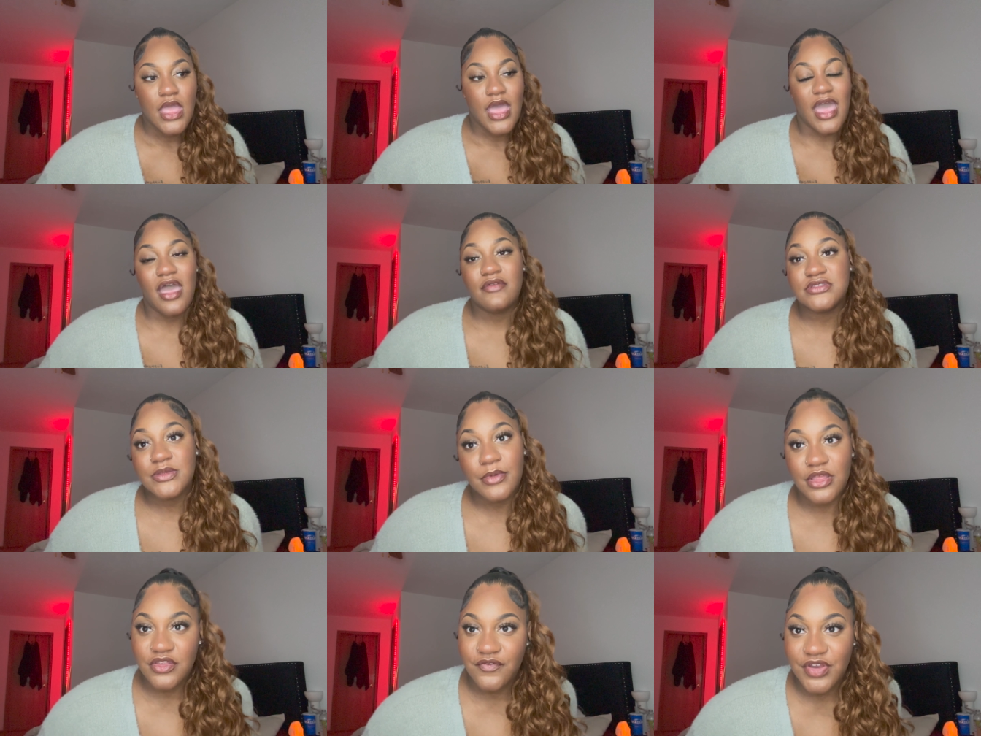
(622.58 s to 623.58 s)
I have some
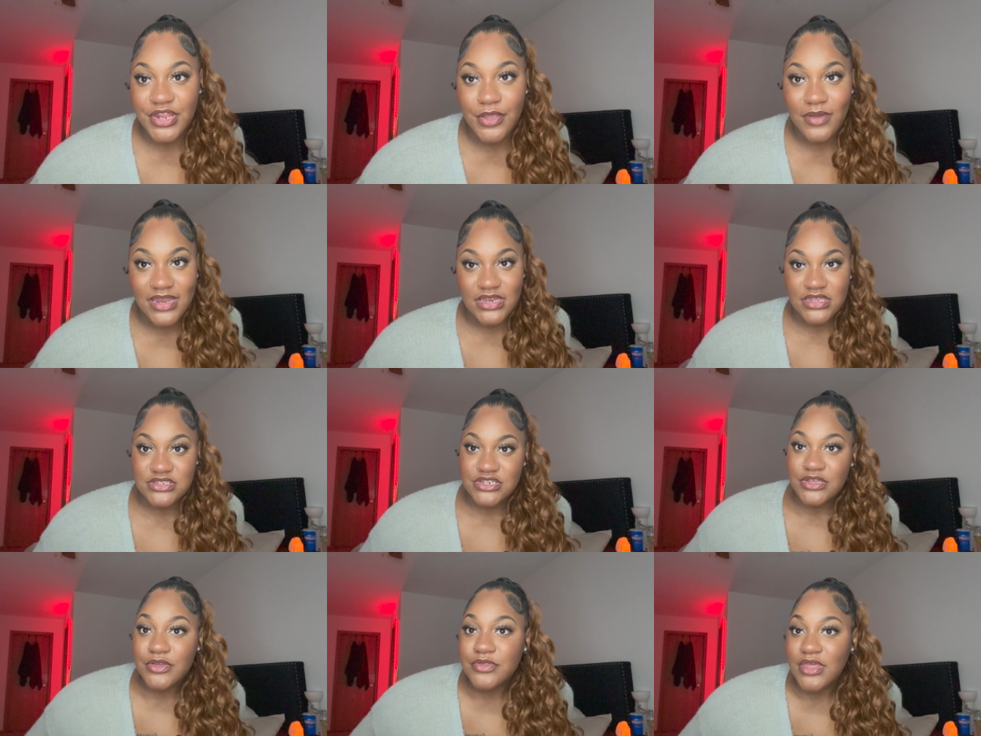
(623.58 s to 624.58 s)
other video ideas
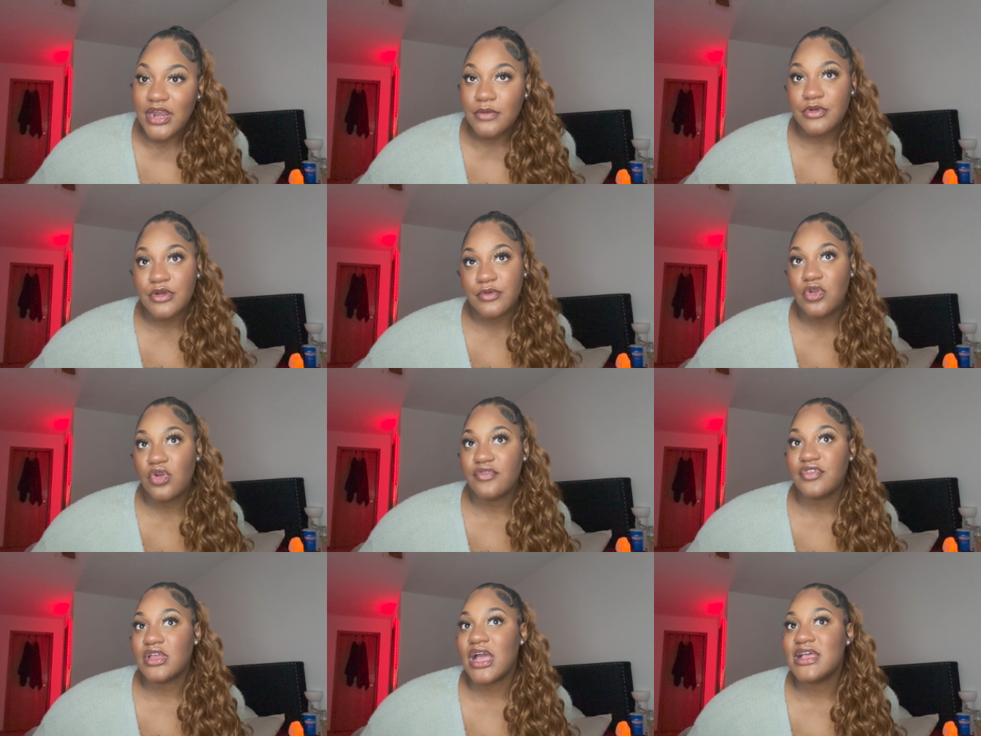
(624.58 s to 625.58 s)
too that i want to record
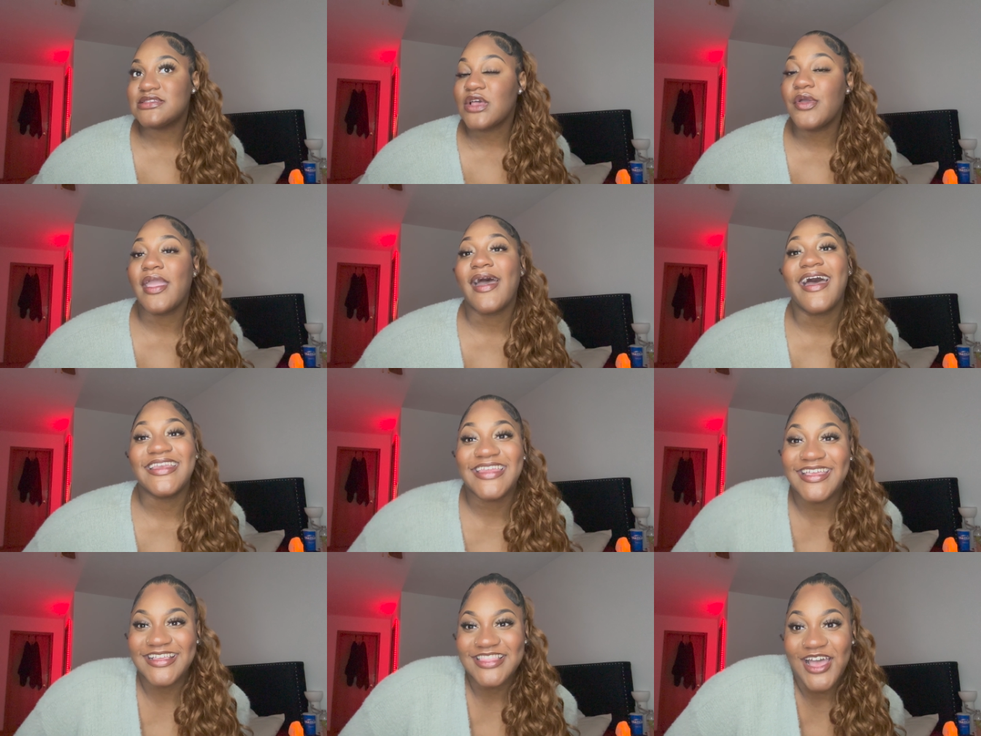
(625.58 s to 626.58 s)
for you guys. Oh yeah, I
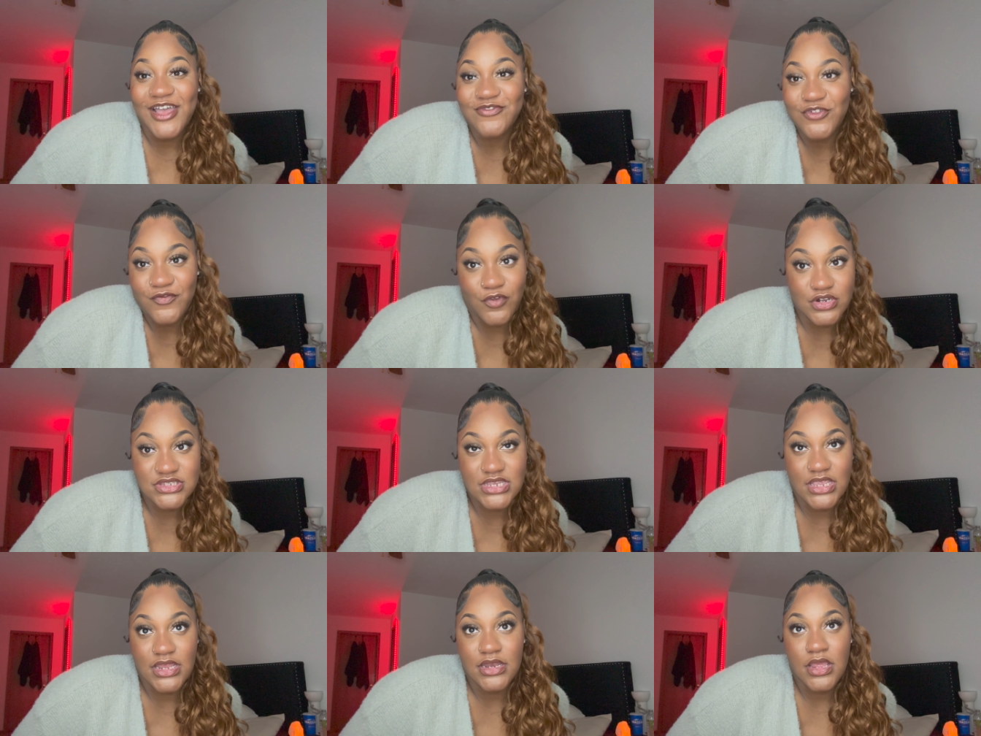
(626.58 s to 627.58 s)
did get the iPhone
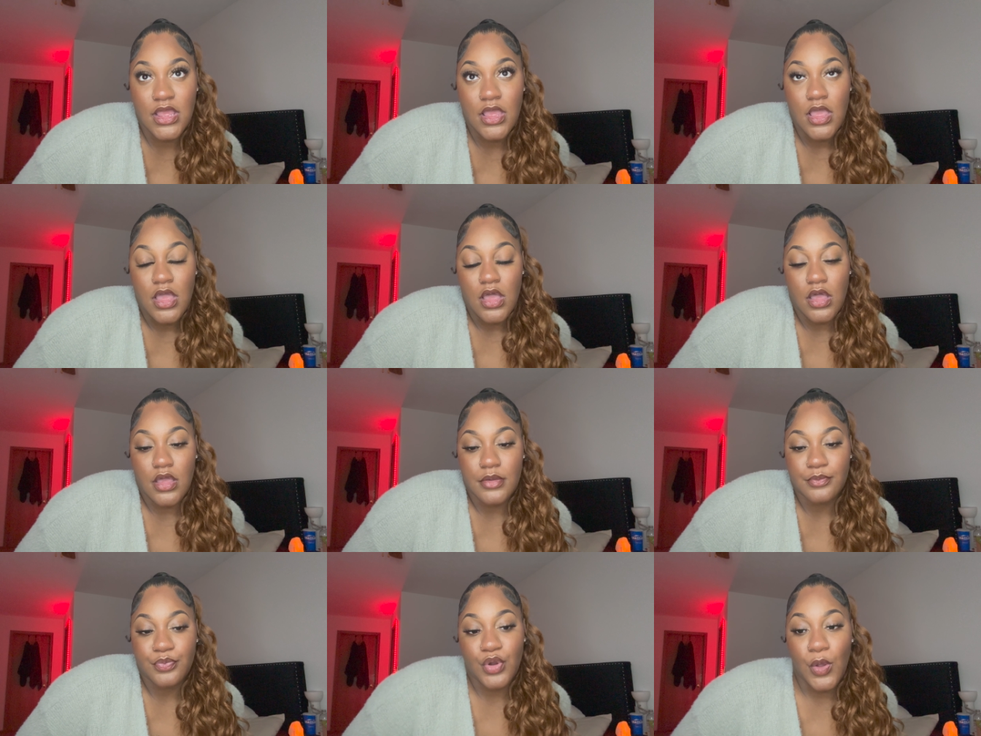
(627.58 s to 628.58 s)
14
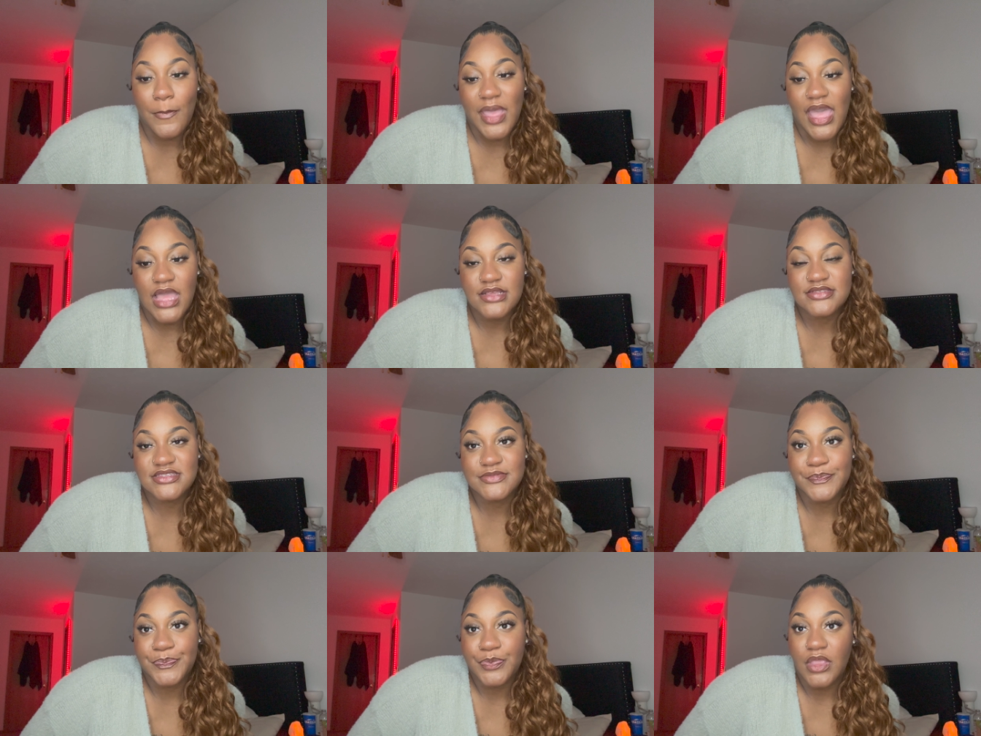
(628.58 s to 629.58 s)
um, Pro Max
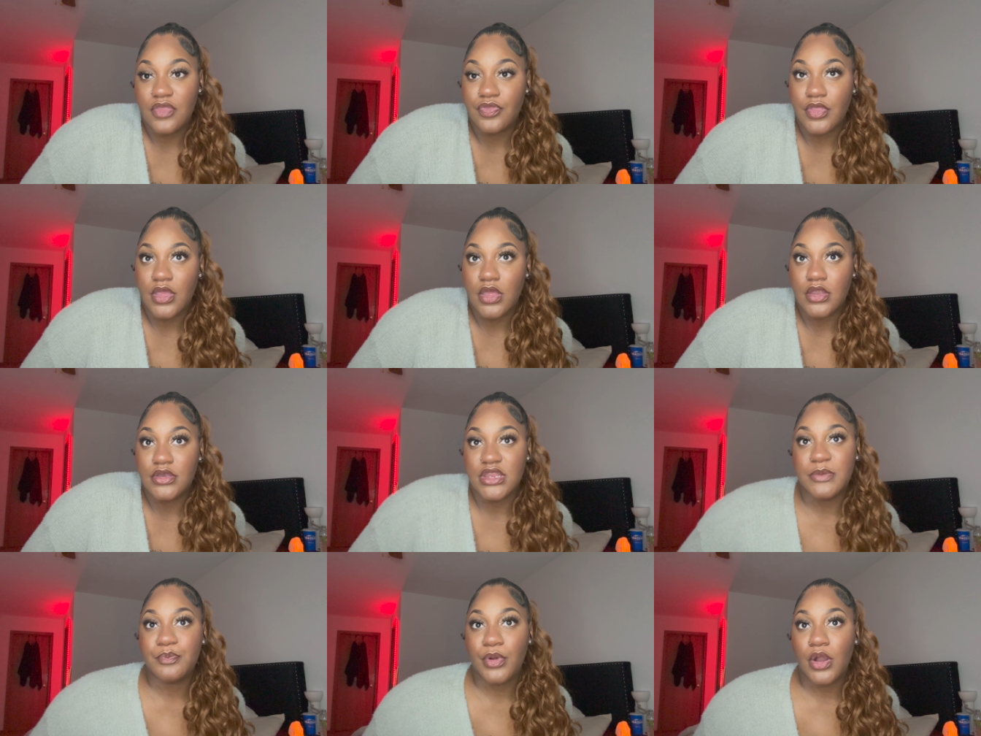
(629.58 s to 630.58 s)
in the
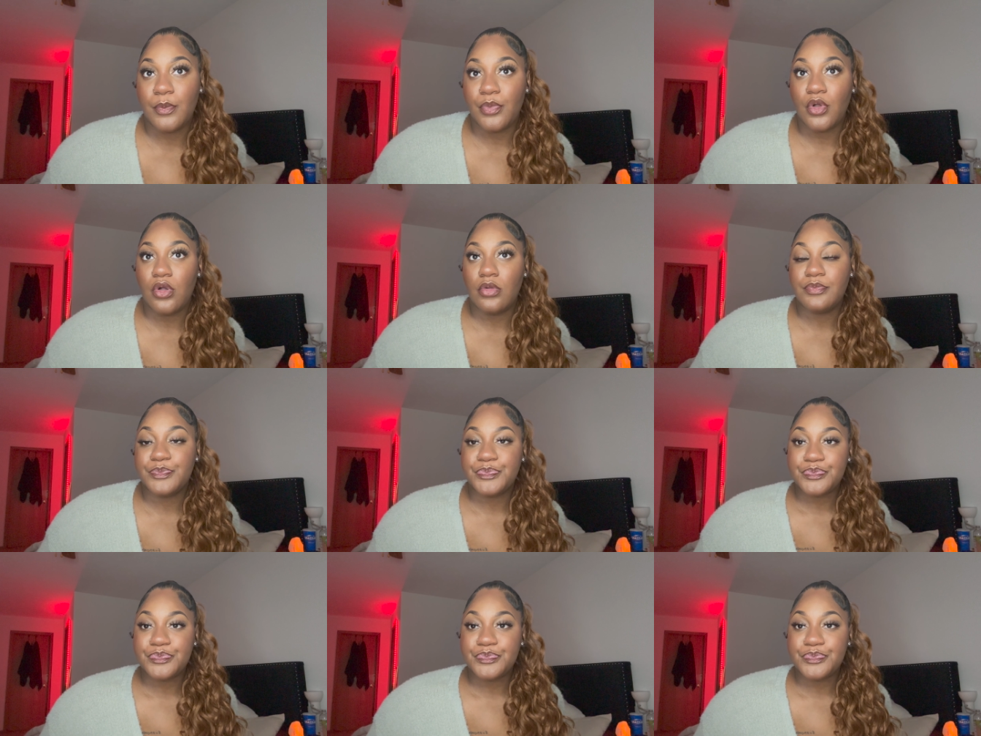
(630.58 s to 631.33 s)
deep purple.